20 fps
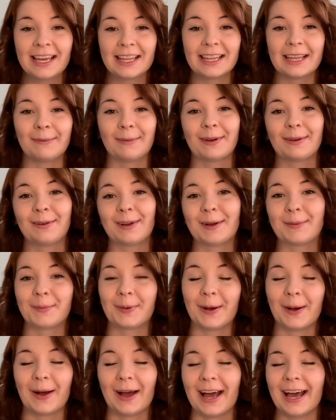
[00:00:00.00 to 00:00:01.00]
that my
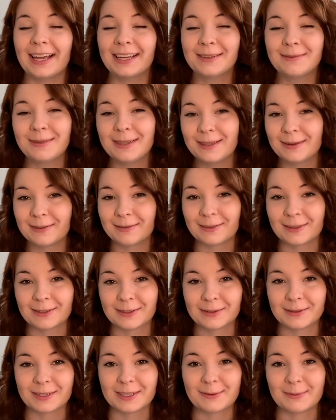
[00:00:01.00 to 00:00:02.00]
grandpa had to be the
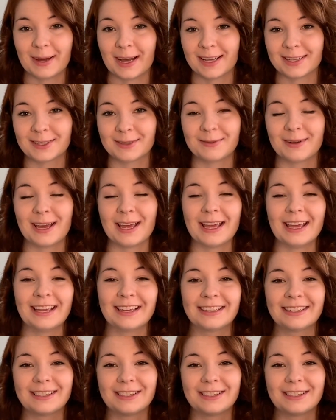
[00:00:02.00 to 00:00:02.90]
first one to pass away